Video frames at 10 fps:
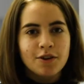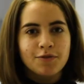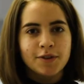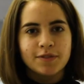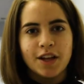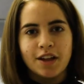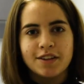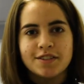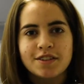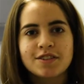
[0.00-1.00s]
your film
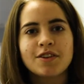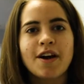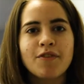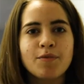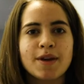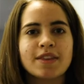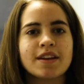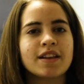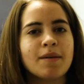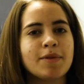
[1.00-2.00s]
knowledge, so every week the
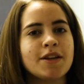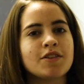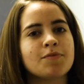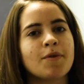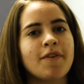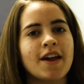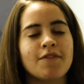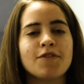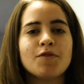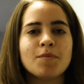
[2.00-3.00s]
club leaders provide a
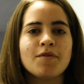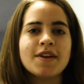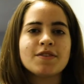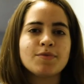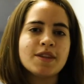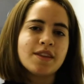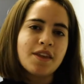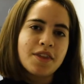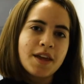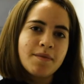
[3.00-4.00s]
few movies within the
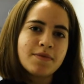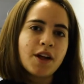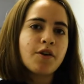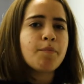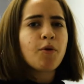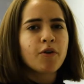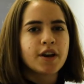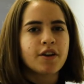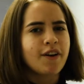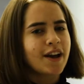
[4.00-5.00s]
theme that are
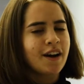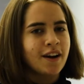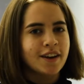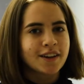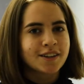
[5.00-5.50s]
important or iconic.